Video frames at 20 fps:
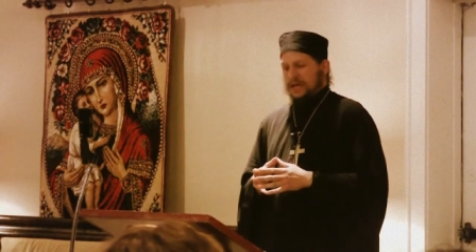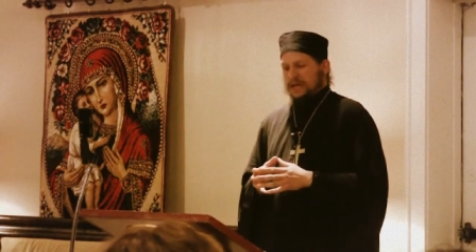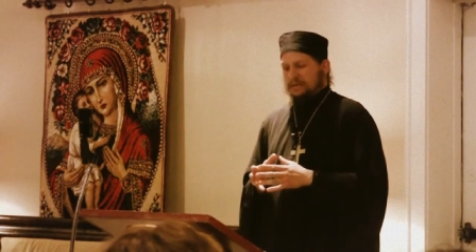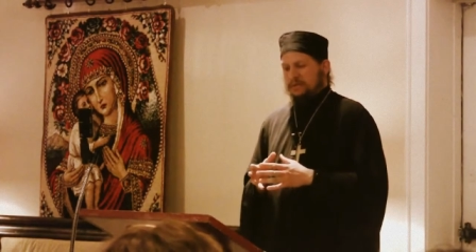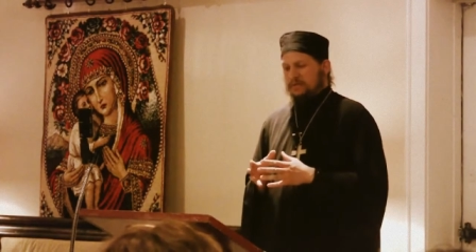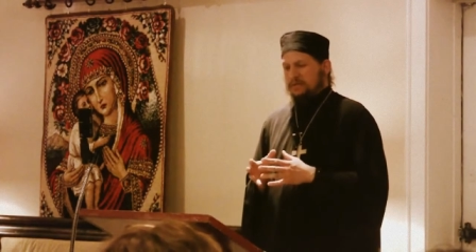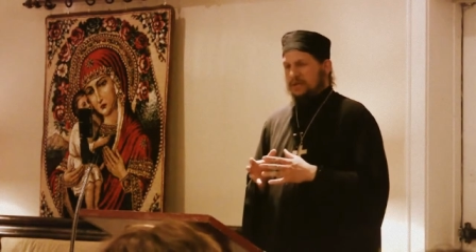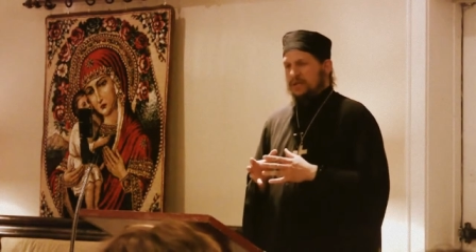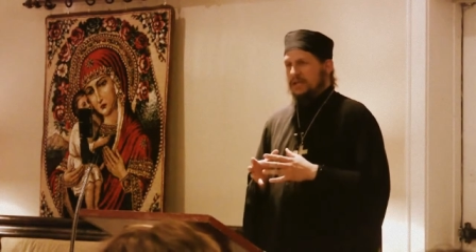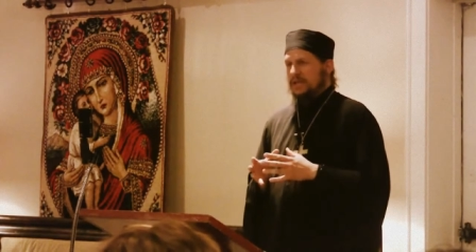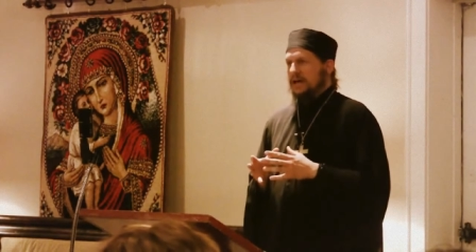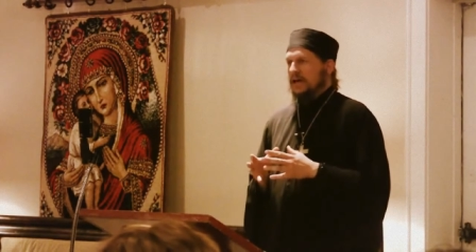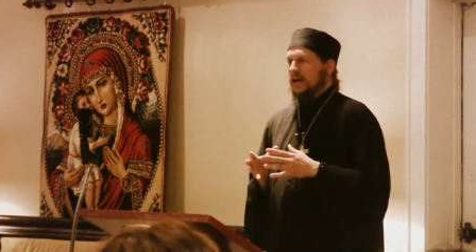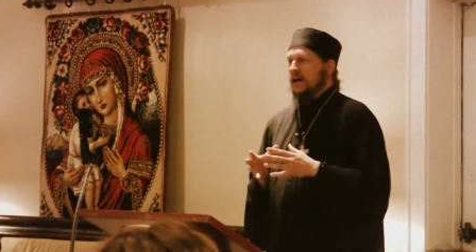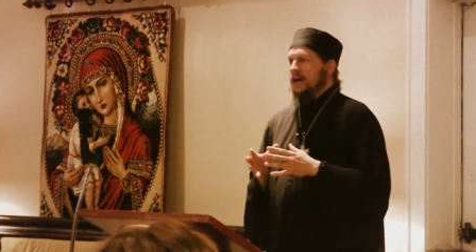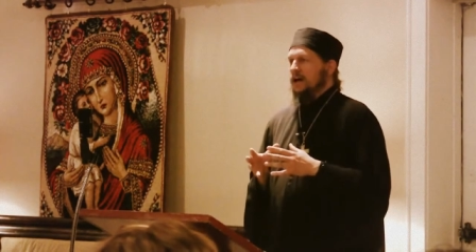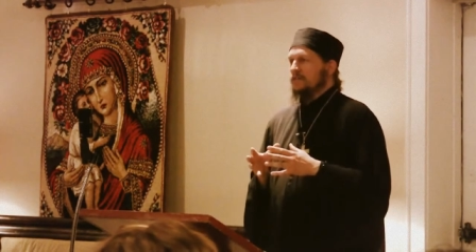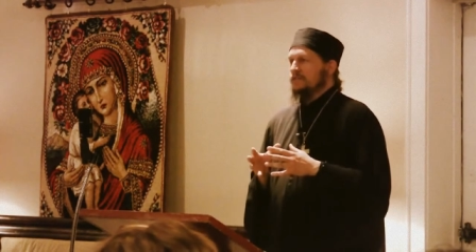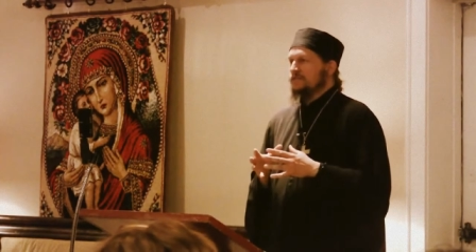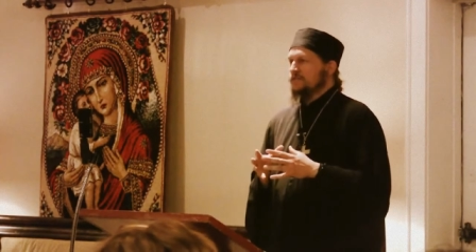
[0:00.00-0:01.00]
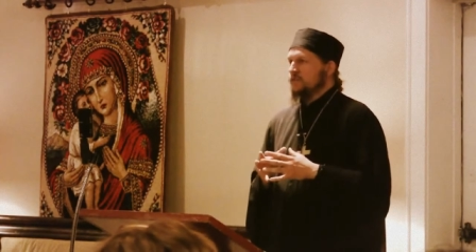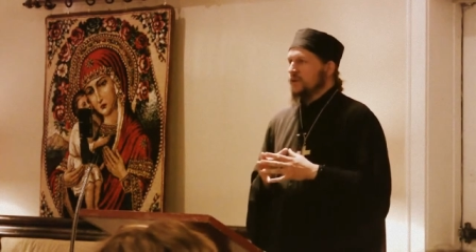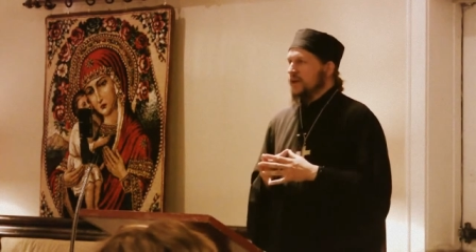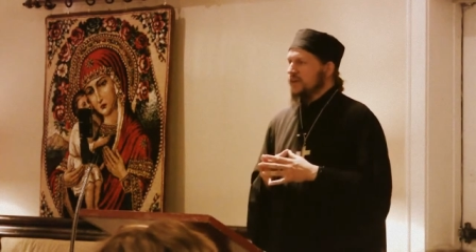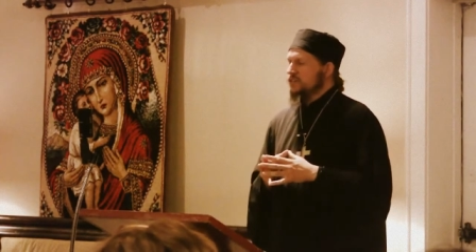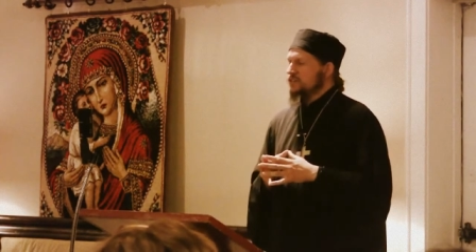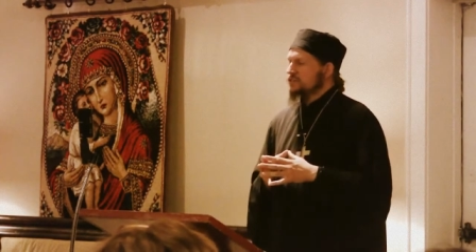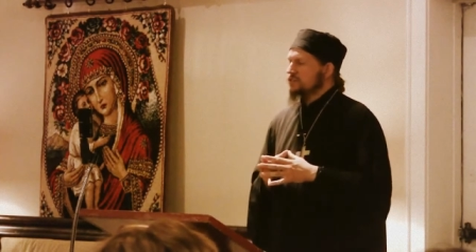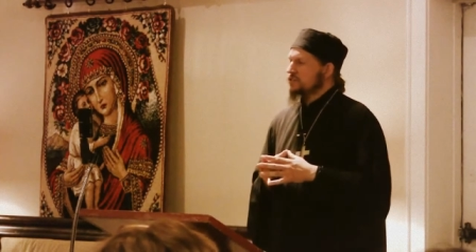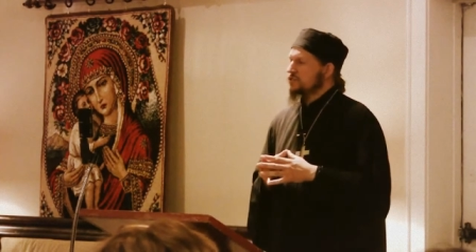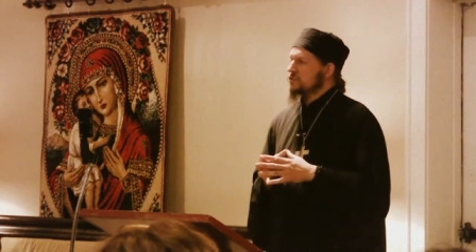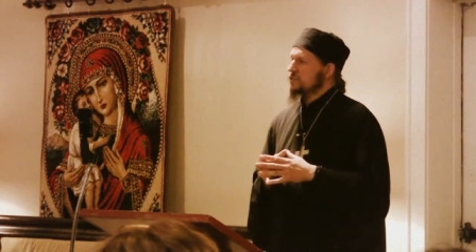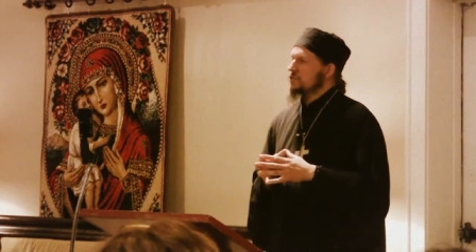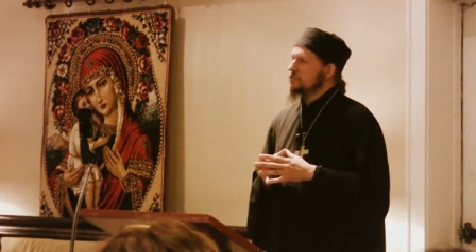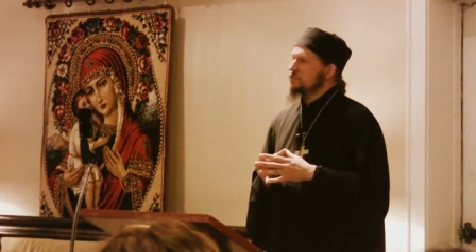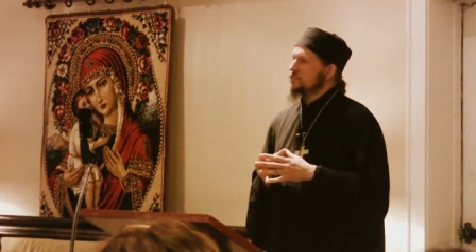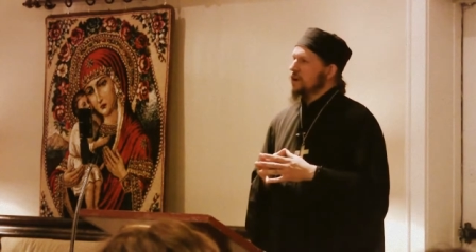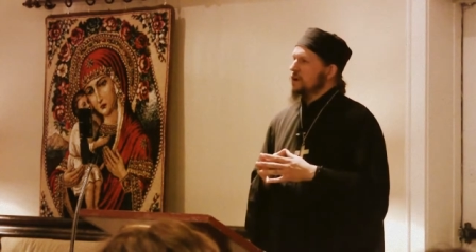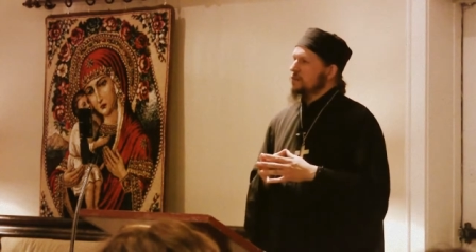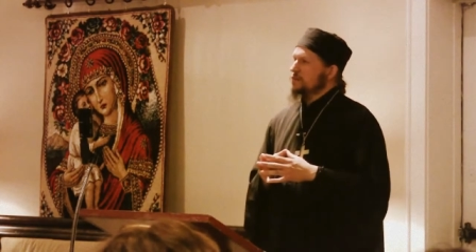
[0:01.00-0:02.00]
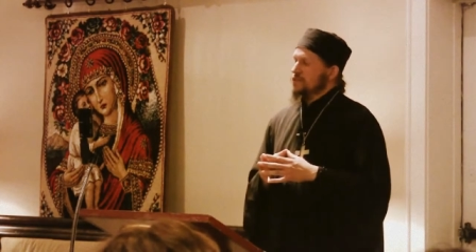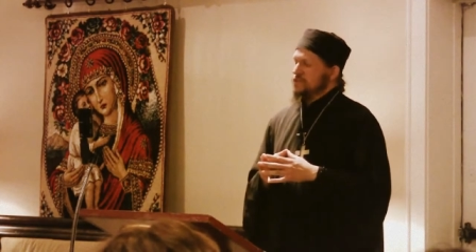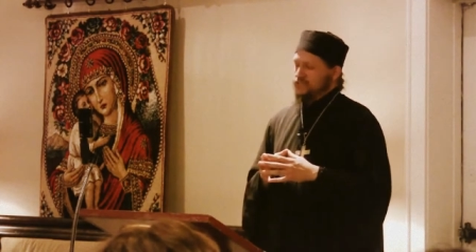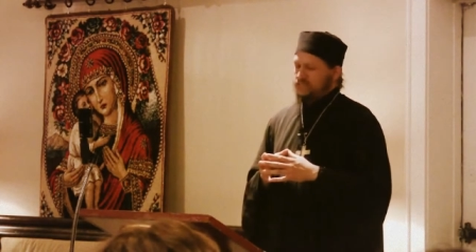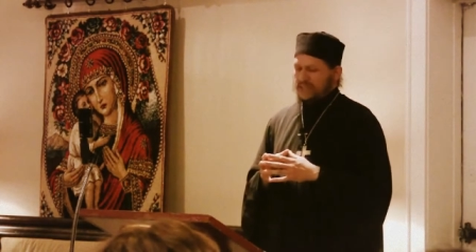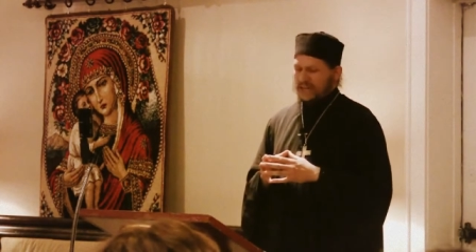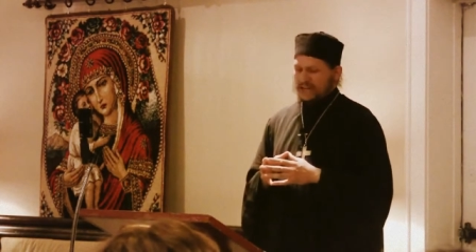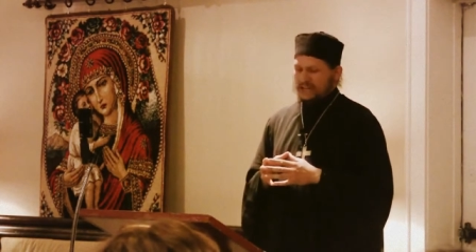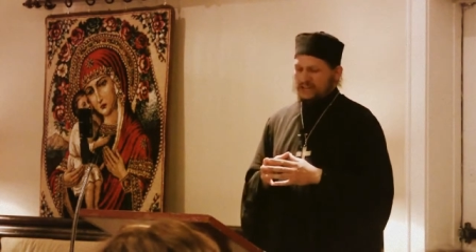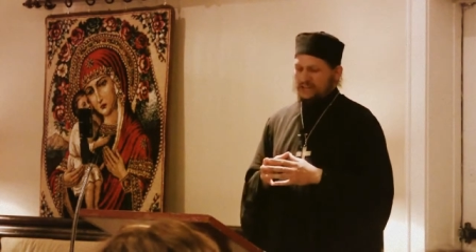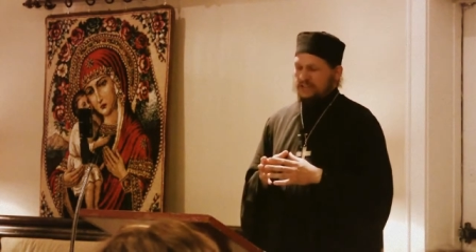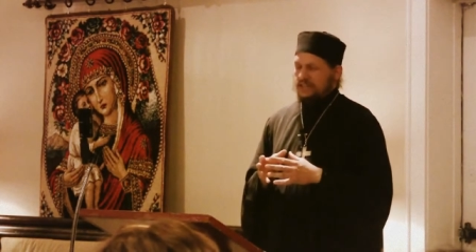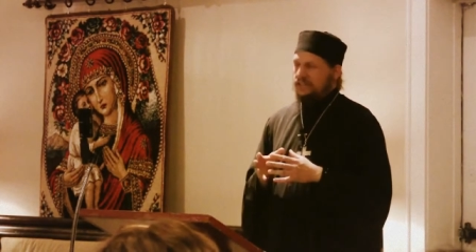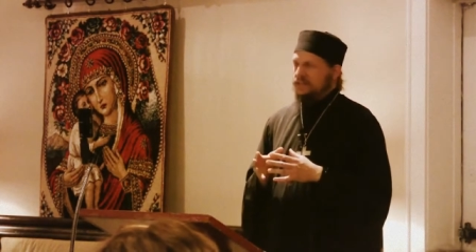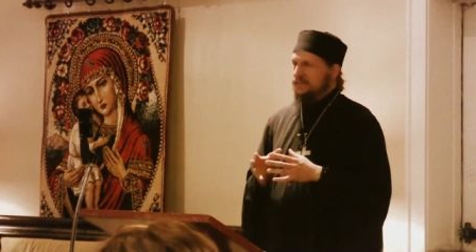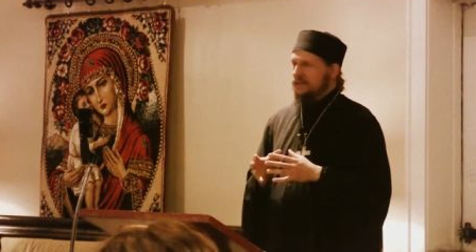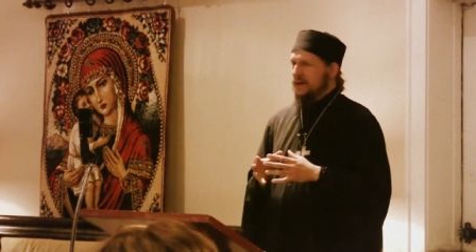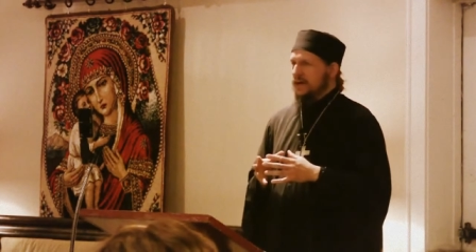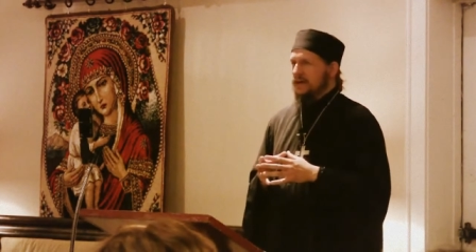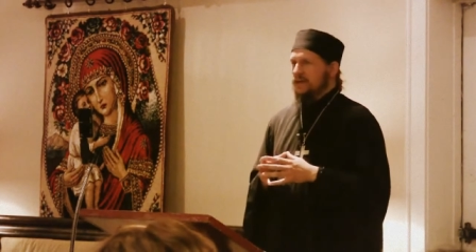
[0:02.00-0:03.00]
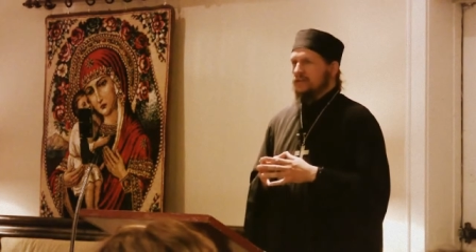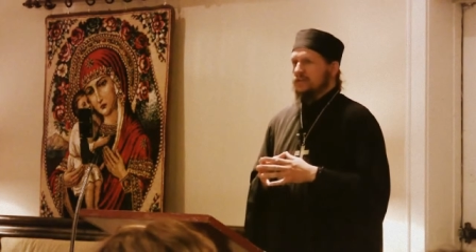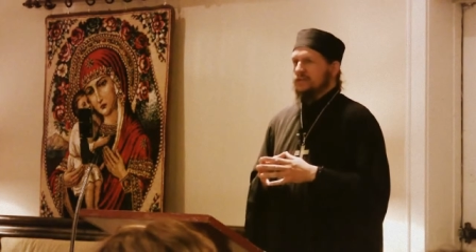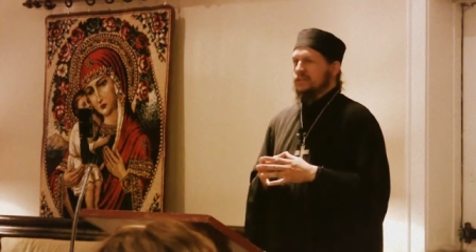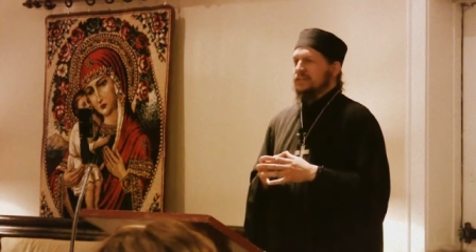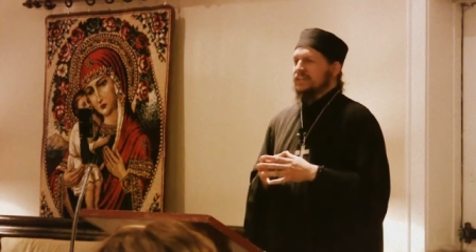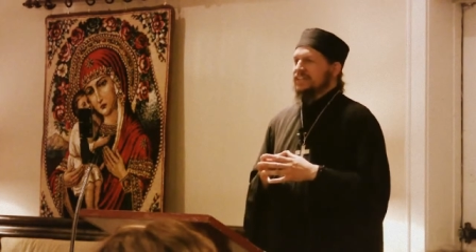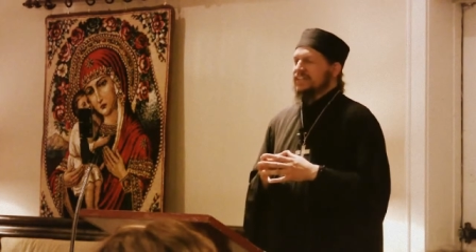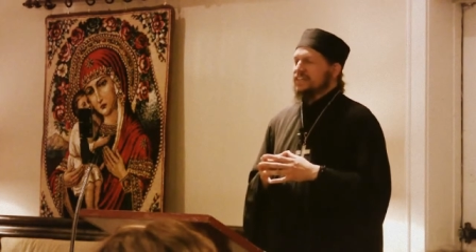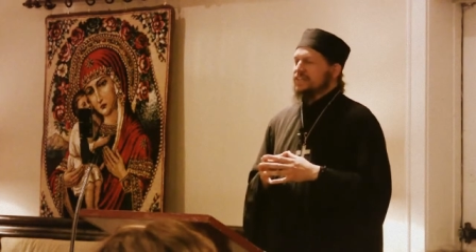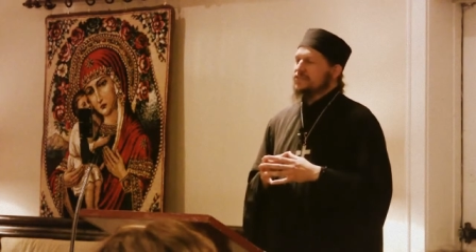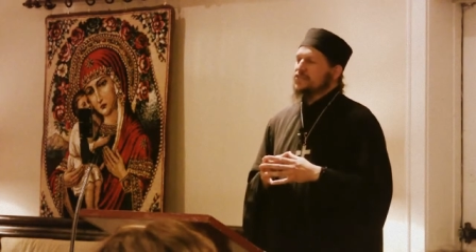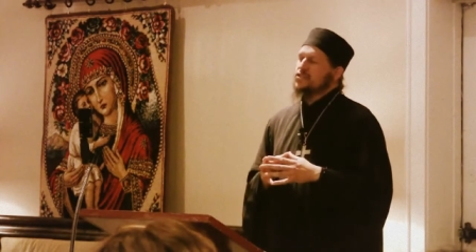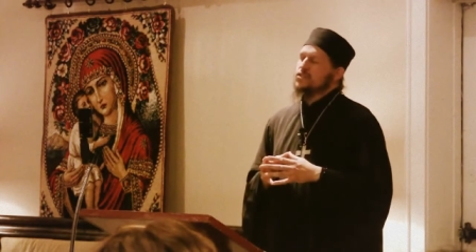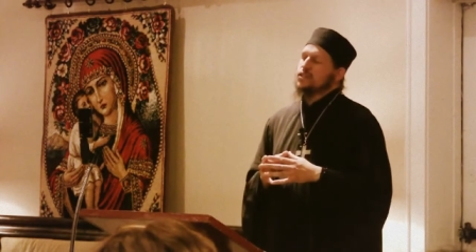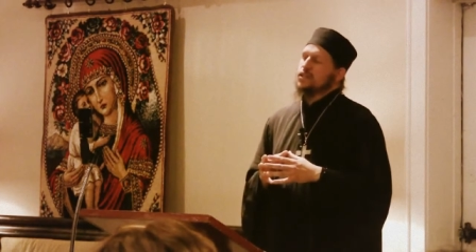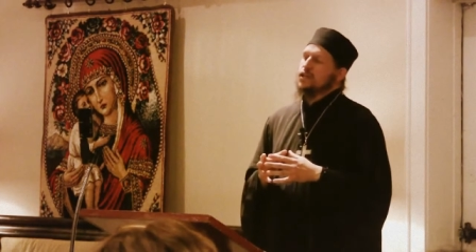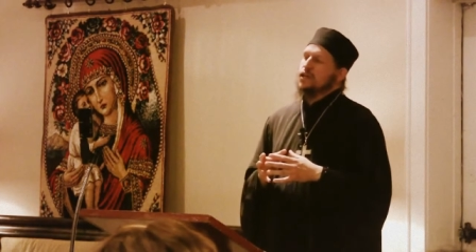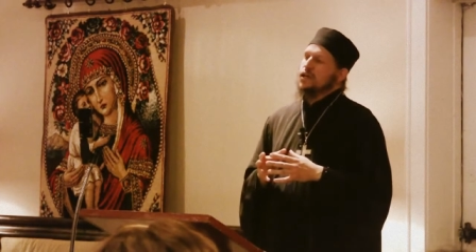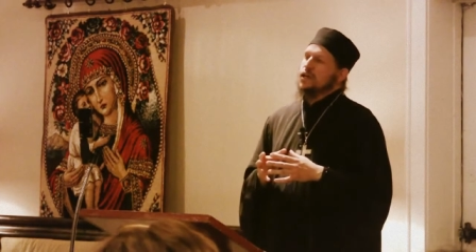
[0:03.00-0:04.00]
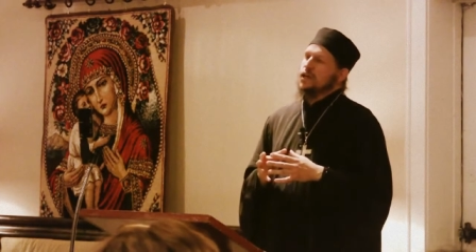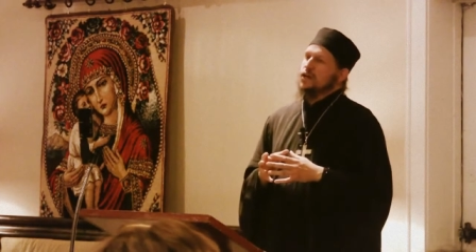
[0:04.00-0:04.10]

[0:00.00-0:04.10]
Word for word: Let me read a few excerpts from the section entitled The Gifts